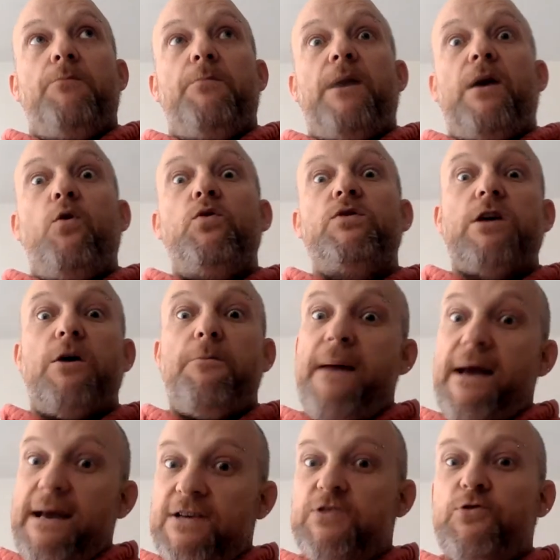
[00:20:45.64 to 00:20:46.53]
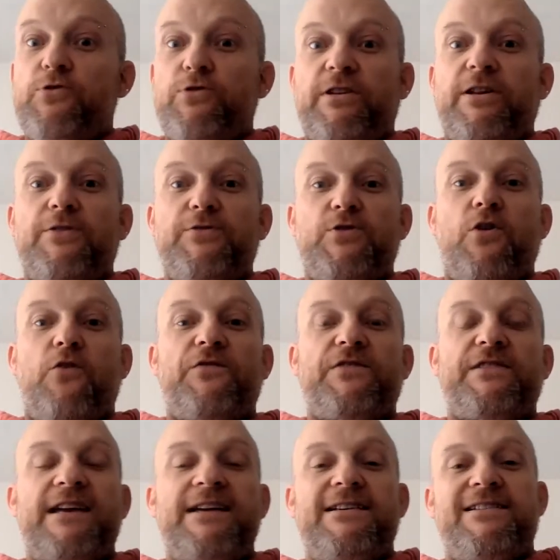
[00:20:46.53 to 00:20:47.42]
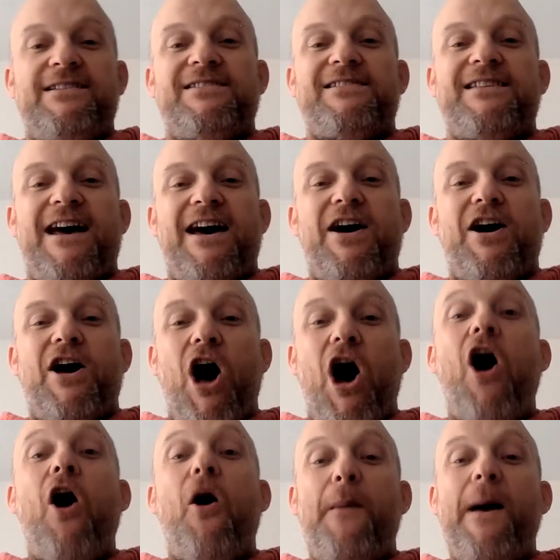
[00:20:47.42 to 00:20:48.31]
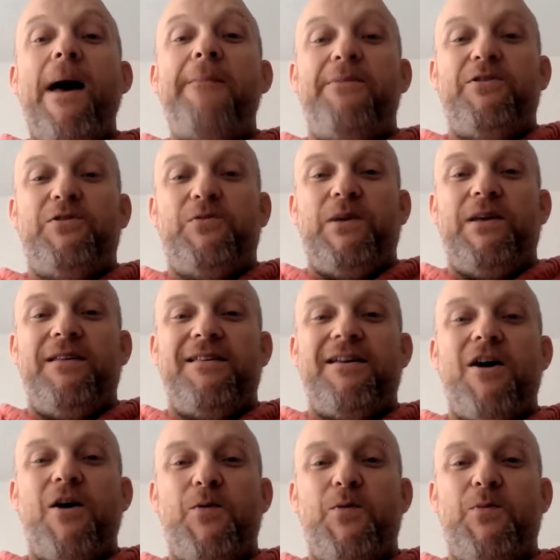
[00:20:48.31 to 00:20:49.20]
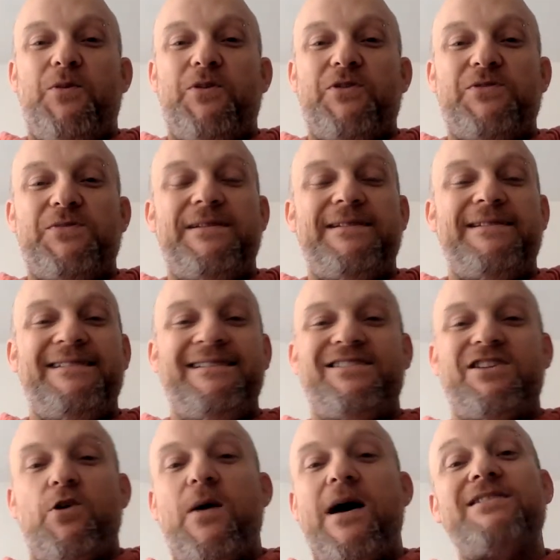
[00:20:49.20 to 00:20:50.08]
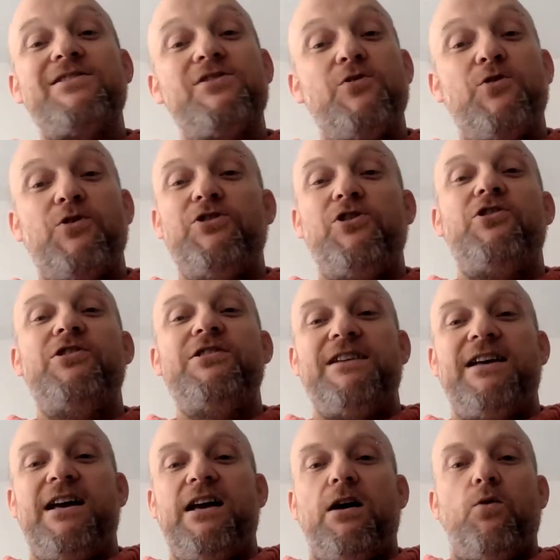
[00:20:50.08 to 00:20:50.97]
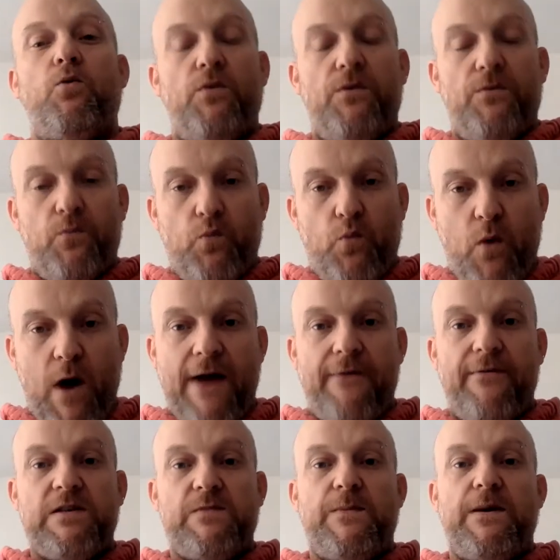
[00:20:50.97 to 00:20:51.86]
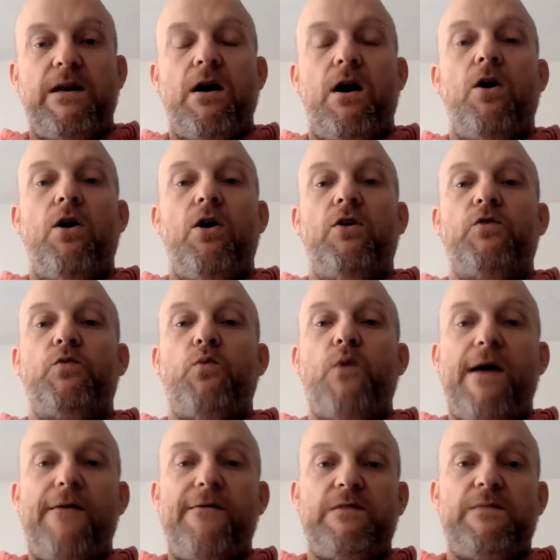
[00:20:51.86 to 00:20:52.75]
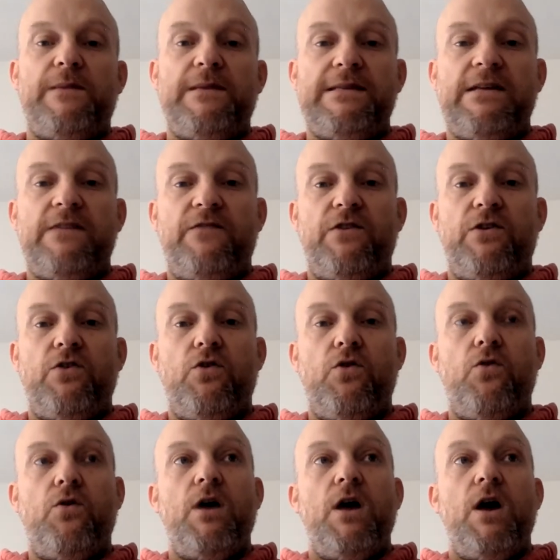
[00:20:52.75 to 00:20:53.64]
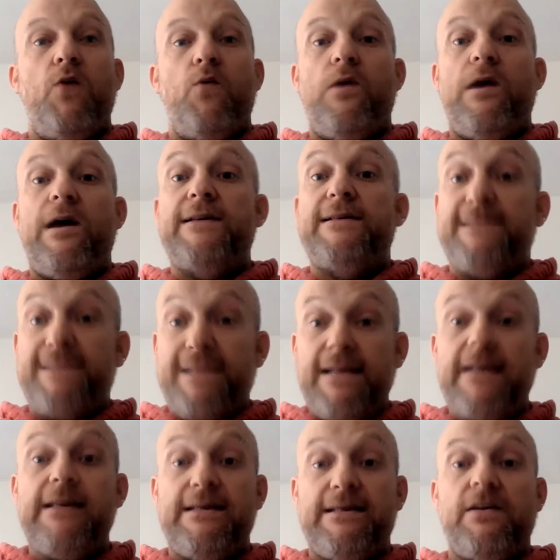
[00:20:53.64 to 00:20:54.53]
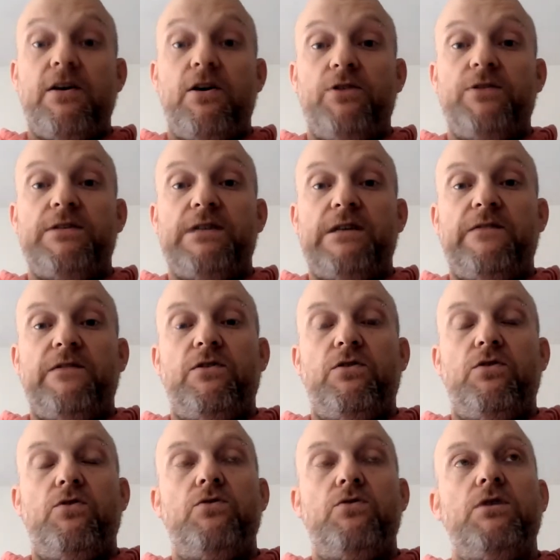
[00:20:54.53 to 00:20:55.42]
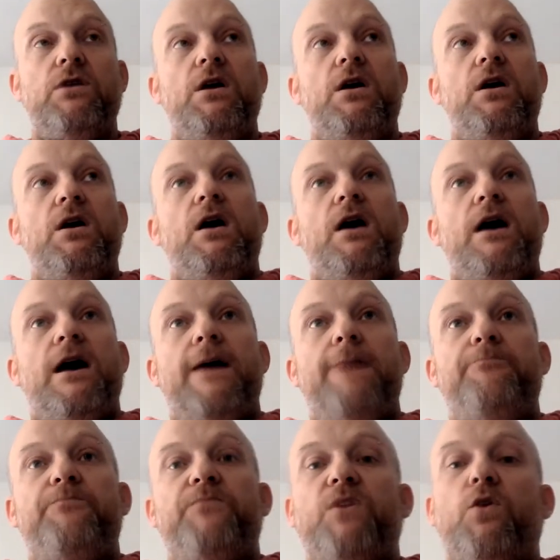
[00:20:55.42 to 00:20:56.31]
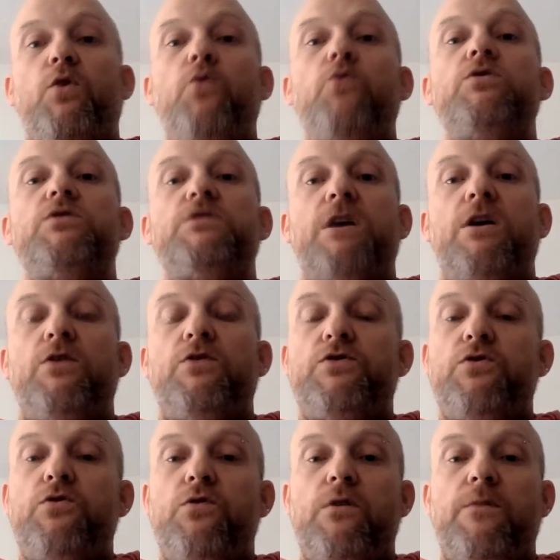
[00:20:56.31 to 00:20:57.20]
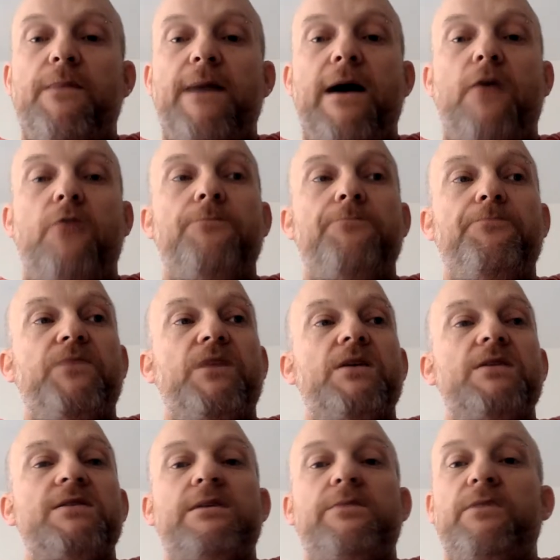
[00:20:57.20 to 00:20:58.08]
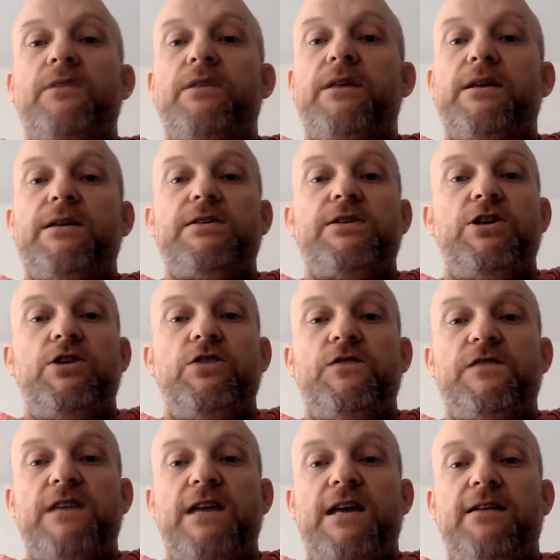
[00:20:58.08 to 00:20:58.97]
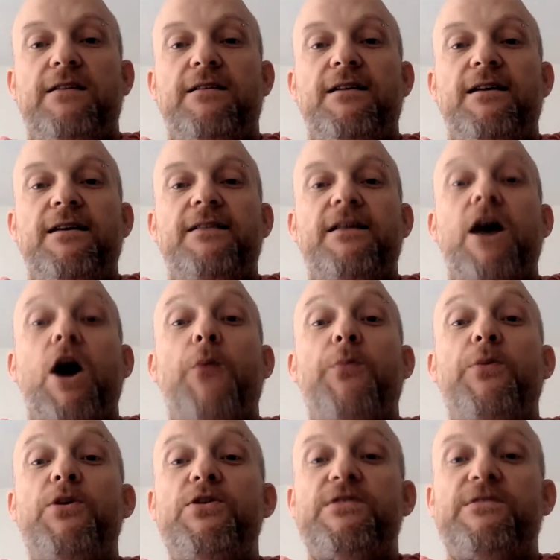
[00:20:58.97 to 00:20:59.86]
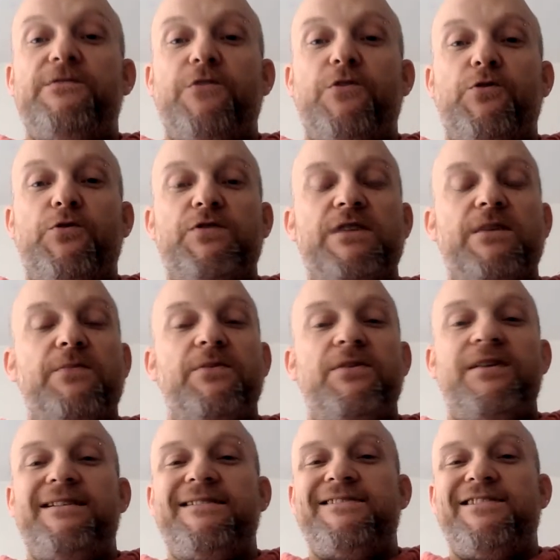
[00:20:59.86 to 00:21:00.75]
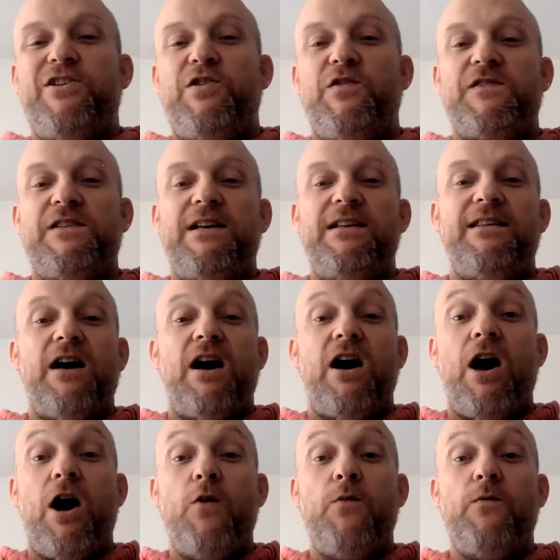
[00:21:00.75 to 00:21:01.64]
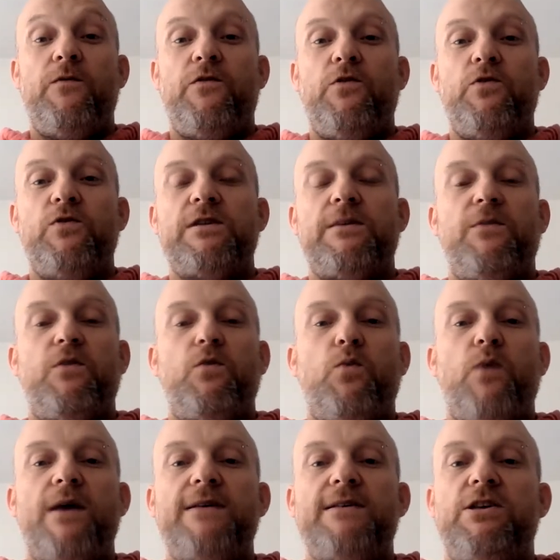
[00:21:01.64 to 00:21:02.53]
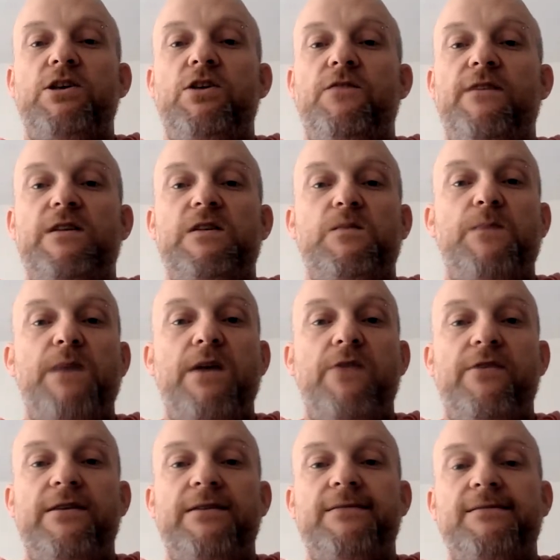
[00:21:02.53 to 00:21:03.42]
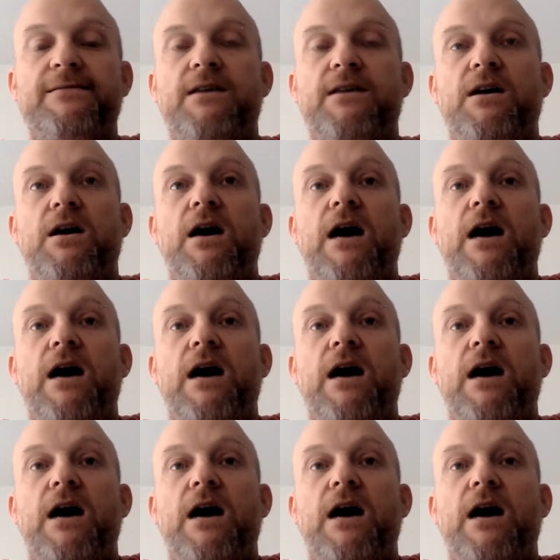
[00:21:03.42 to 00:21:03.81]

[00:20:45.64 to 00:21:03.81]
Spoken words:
But also make sure that those conversations are peppered with hope and possibility. So as you're acknowledging where it's been hard, where it's been difficult, where it still is hard and difficult, and also talk about some of the things that you've seen that are beautiful, some of the things that you've seen that are hopeful, some of the ways that you've experienced